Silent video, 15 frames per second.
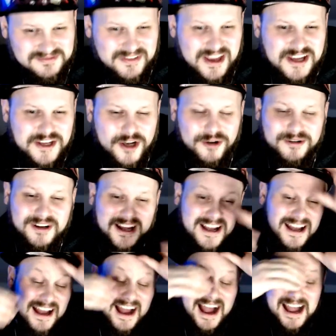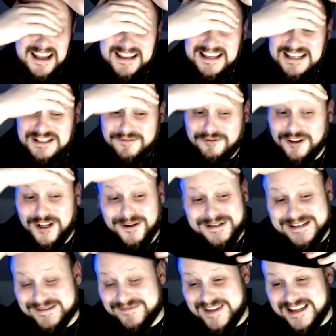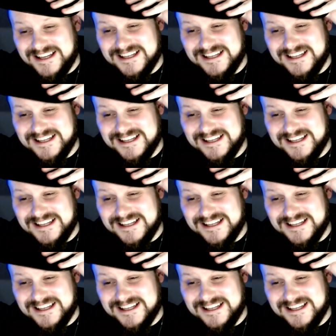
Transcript: Yo, his flow is amazing.